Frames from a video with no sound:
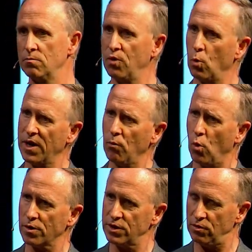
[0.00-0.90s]
But what I
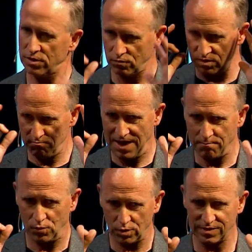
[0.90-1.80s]
want you to
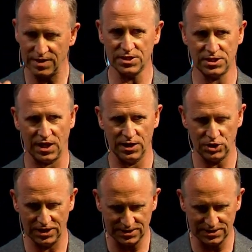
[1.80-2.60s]
remember at this stage is